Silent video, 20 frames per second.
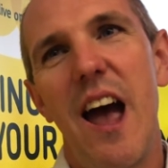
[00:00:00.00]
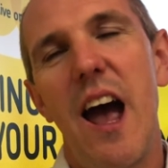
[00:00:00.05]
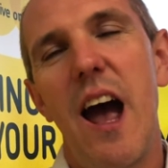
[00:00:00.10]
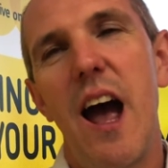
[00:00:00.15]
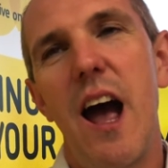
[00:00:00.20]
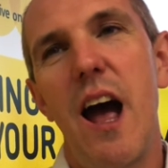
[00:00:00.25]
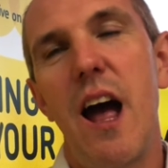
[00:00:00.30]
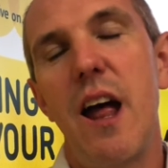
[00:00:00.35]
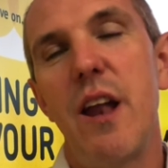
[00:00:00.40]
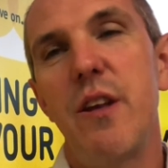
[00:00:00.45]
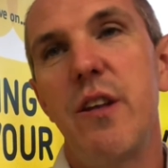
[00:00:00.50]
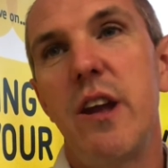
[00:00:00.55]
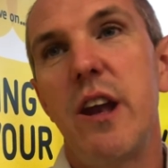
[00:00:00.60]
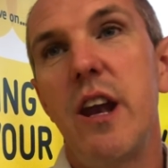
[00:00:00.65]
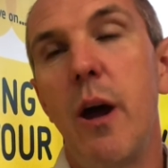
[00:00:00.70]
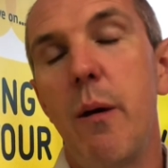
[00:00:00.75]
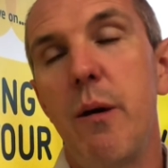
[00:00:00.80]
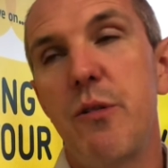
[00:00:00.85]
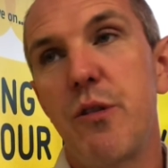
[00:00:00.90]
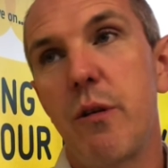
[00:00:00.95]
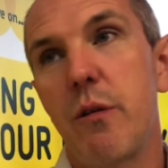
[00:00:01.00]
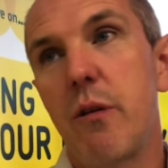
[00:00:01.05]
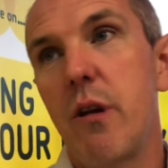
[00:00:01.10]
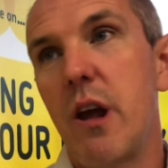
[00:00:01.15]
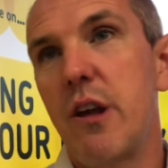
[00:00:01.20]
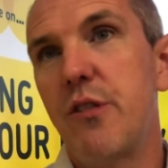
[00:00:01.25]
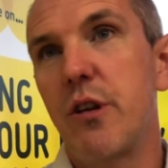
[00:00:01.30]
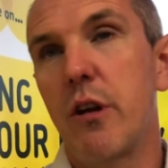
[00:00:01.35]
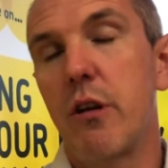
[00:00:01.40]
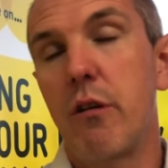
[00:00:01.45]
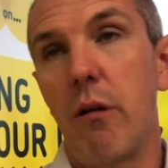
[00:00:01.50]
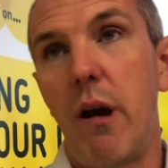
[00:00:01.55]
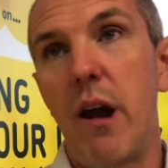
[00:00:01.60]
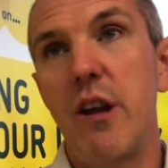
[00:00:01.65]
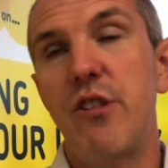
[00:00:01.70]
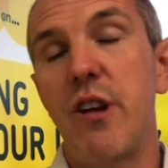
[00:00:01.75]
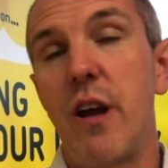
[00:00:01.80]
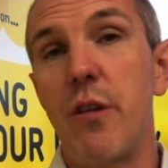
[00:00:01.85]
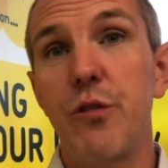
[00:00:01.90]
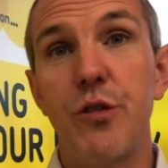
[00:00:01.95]
And, you know, it's a
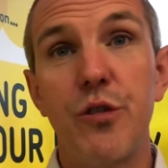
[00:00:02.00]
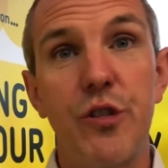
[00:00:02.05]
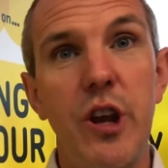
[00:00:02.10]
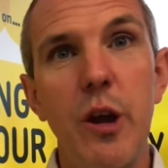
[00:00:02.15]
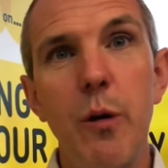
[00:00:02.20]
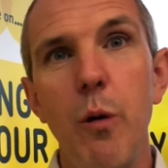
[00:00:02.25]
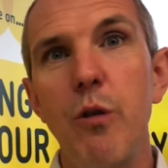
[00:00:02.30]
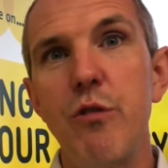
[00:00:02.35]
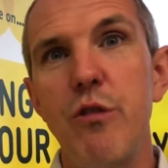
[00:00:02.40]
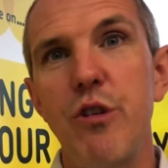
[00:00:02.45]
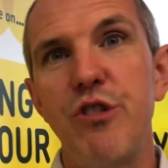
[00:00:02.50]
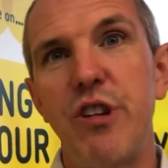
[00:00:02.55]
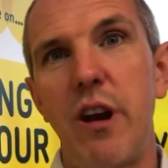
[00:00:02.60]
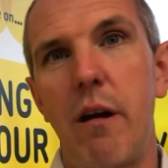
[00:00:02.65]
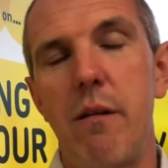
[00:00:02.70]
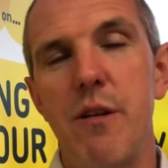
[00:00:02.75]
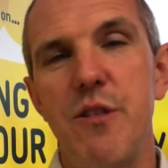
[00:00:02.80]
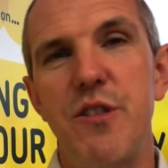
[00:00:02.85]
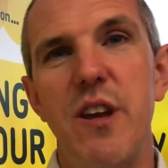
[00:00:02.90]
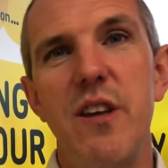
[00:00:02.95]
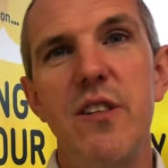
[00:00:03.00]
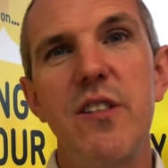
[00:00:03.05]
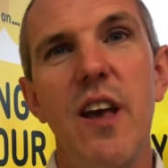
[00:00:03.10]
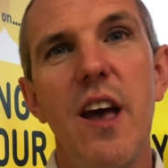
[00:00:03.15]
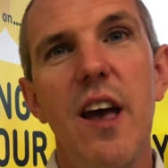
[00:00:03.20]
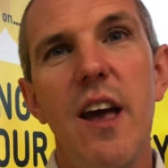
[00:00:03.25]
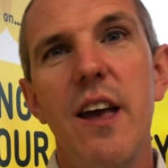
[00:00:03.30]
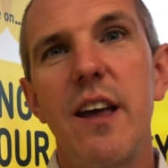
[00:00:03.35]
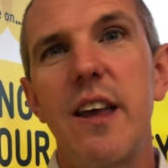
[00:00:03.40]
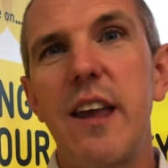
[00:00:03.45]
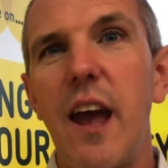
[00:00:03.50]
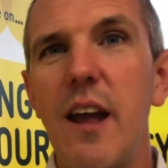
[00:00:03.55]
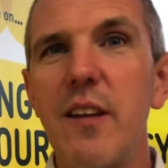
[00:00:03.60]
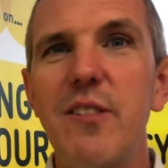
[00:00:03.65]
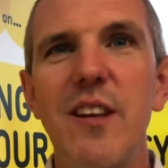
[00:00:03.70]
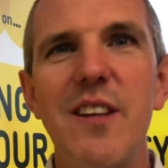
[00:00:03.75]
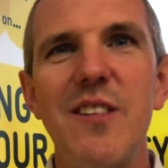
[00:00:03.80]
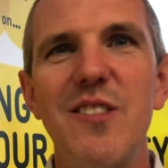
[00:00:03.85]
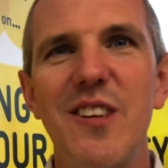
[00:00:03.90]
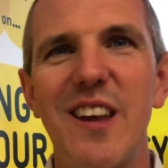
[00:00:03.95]
great chance, 200 charities
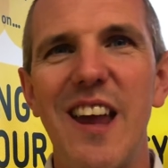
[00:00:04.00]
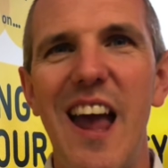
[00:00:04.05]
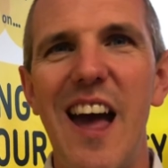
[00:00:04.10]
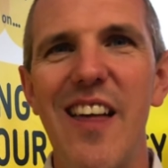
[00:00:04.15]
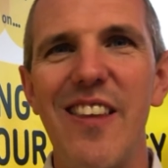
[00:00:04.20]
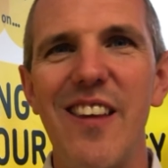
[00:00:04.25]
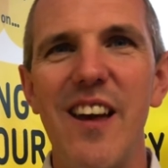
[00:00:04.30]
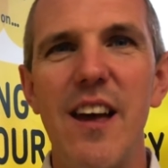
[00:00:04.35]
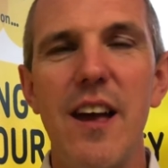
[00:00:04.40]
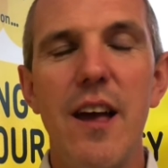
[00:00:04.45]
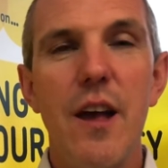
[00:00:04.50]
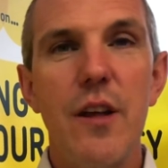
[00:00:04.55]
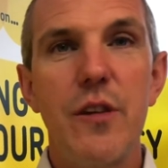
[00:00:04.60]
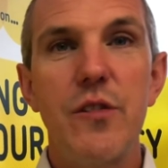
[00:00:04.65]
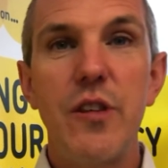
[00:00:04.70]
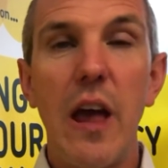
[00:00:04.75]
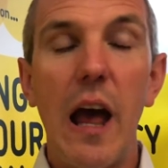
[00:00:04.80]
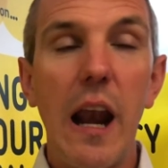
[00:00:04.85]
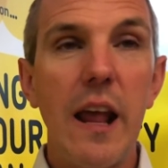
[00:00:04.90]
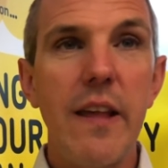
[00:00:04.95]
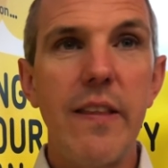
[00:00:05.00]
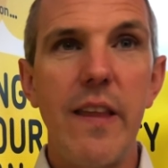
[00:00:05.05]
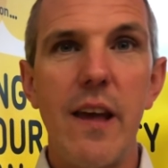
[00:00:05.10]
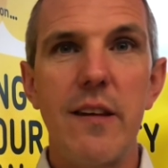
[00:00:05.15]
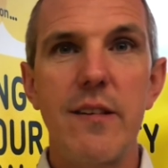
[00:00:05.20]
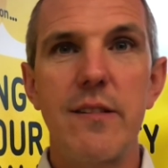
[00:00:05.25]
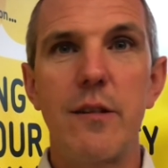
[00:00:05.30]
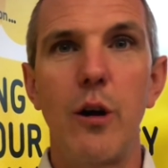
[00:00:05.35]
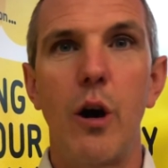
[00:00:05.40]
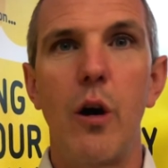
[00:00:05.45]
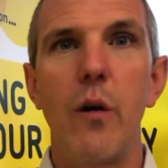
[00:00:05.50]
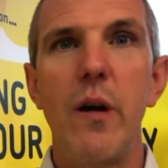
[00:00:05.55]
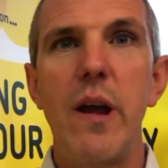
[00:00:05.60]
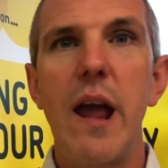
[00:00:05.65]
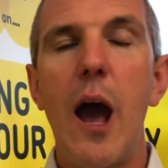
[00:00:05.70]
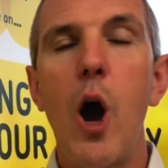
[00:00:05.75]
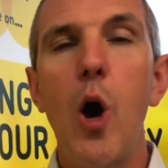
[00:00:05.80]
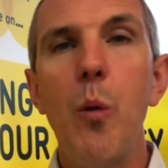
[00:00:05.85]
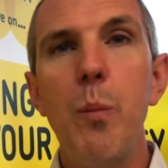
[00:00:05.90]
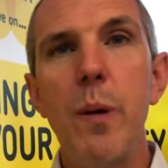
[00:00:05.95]
getting together, telling their story,
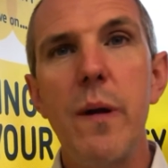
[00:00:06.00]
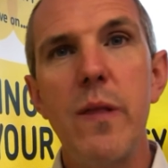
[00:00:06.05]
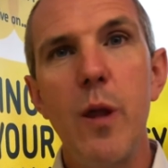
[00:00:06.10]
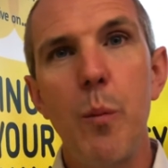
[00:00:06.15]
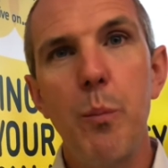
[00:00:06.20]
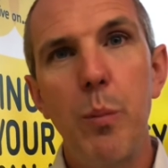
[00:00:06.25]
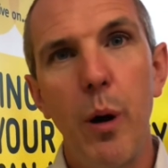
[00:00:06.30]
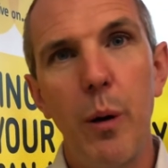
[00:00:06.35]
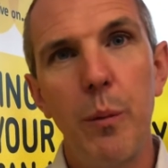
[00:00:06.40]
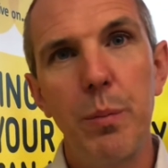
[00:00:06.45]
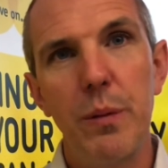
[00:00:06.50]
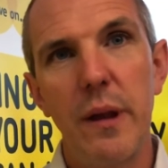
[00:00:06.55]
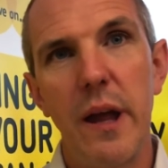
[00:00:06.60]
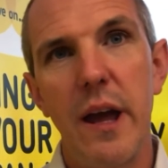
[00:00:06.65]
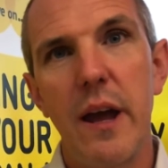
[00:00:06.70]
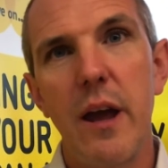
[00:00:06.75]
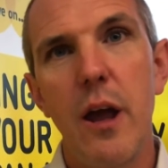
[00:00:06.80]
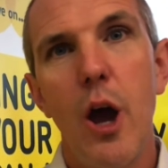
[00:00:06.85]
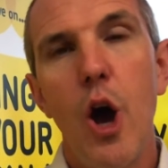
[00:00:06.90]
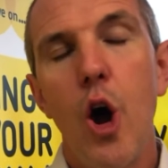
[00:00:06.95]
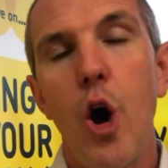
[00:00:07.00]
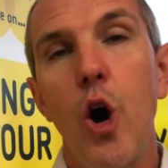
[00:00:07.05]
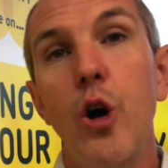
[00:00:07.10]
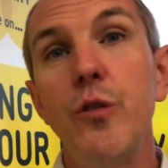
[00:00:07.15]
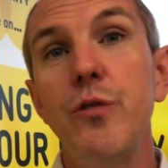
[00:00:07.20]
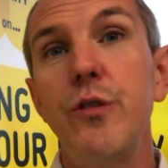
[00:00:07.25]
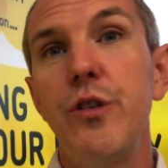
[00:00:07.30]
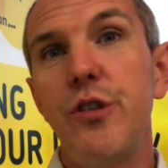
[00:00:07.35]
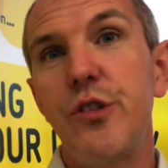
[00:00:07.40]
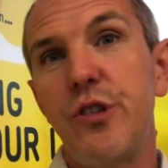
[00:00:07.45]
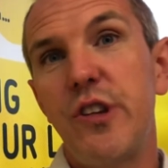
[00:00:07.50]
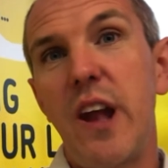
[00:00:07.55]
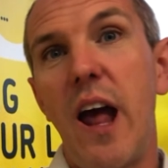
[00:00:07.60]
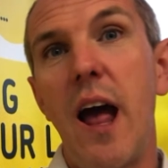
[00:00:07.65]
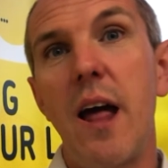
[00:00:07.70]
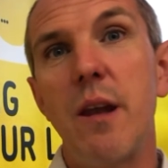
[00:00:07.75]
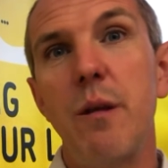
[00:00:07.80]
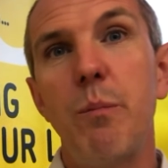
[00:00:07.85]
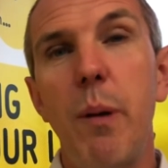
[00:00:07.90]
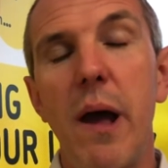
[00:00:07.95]
helping the public
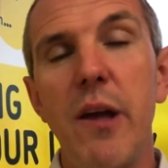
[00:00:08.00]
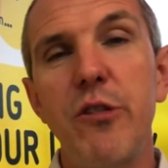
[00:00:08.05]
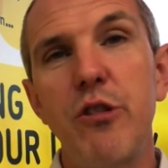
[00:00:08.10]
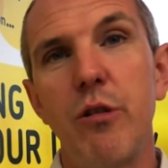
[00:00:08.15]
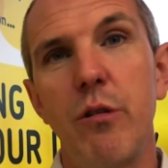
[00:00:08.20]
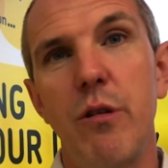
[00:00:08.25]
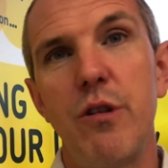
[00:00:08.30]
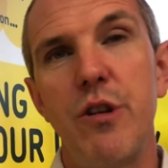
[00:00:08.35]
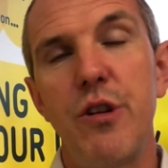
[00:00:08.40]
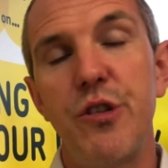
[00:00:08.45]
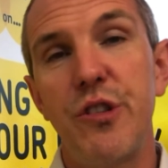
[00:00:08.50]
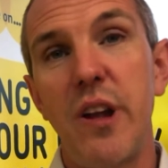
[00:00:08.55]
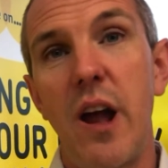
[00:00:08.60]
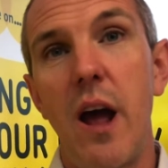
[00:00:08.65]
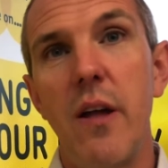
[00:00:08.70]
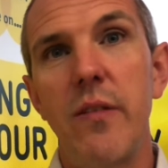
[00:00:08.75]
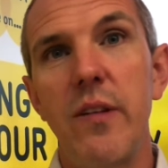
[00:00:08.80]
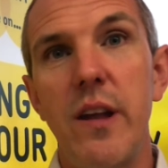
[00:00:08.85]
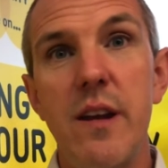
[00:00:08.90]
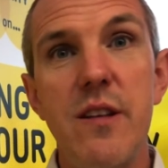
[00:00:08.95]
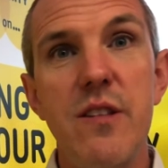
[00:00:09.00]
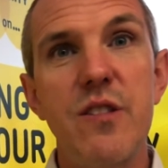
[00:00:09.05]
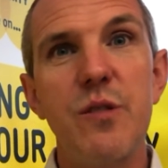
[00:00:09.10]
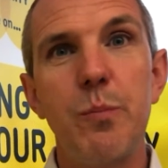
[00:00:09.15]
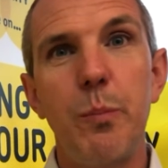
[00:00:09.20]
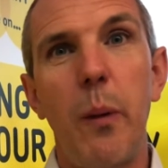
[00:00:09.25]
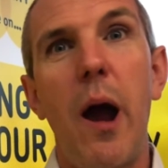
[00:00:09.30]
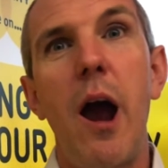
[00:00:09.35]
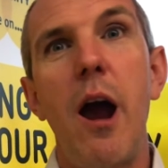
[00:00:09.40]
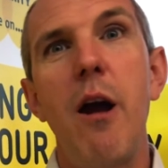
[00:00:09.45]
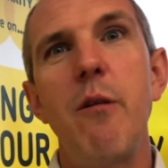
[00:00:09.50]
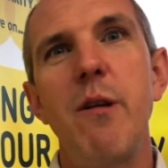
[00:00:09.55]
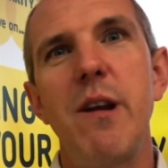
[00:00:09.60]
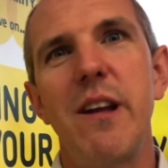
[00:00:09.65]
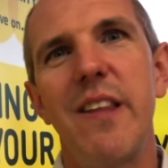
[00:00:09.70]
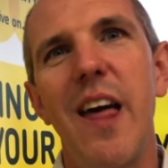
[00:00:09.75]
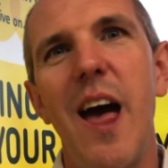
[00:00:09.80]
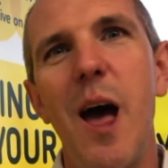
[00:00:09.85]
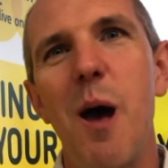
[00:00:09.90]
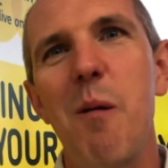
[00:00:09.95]
better understand, and
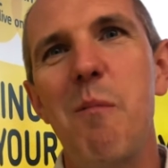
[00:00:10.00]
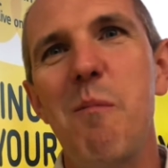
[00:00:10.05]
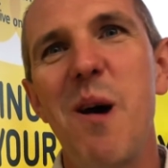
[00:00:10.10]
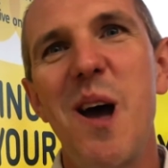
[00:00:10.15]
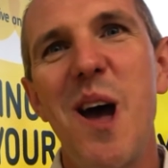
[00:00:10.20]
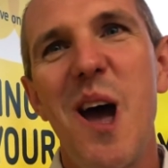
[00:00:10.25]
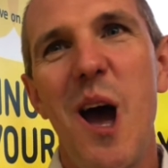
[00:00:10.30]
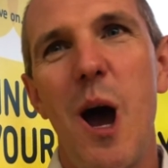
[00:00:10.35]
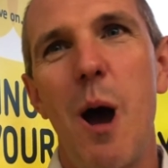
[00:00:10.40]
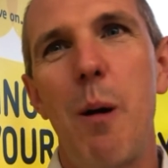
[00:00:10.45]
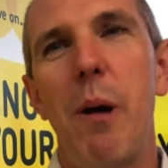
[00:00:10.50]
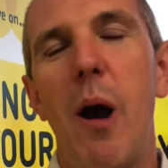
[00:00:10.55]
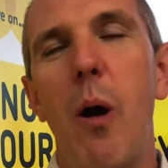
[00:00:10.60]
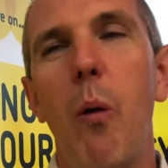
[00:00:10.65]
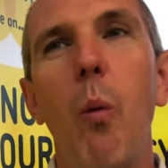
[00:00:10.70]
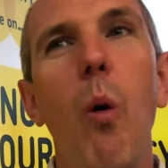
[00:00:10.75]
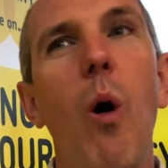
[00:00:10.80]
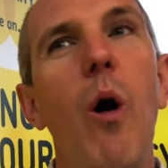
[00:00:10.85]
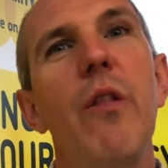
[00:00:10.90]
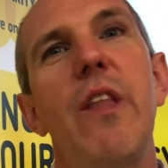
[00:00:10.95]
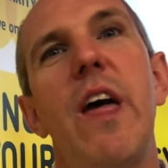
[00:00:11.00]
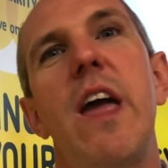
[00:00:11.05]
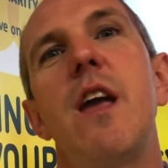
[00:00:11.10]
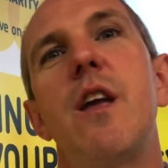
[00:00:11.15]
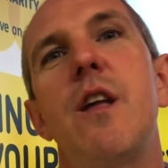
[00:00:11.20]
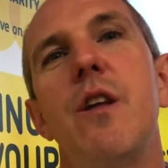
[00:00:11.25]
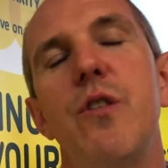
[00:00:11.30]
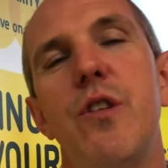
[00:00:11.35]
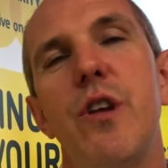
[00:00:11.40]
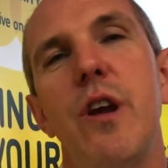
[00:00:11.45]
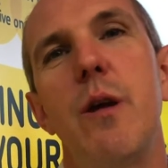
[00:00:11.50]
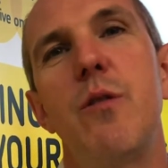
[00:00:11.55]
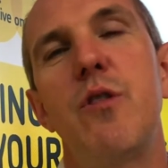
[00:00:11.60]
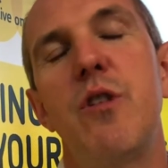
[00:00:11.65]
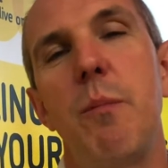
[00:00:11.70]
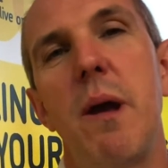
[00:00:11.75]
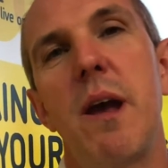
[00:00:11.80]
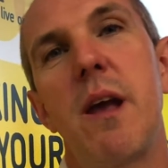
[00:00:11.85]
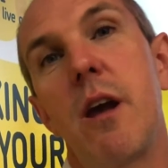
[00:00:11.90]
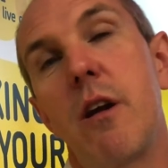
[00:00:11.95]
inspiring them about what they can do
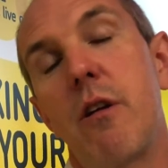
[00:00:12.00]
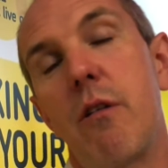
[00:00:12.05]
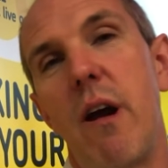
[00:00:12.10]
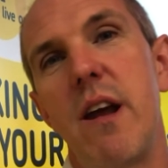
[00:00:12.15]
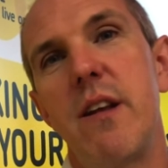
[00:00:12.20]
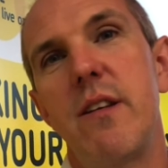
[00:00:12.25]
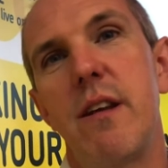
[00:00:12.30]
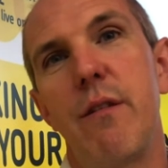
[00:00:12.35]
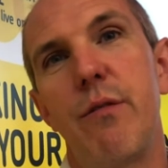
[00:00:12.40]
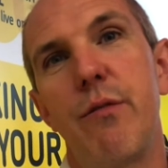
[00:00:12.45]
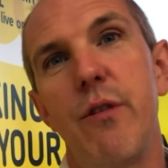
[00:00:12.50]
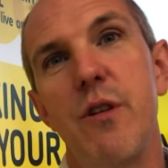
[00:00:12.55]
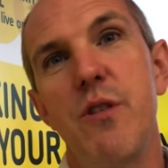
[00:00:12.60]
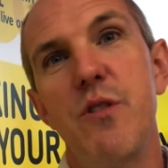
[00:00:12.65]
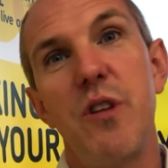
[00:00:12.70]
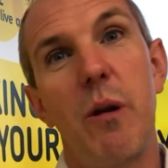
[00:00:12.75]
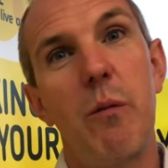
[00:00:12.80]
to make a great difference.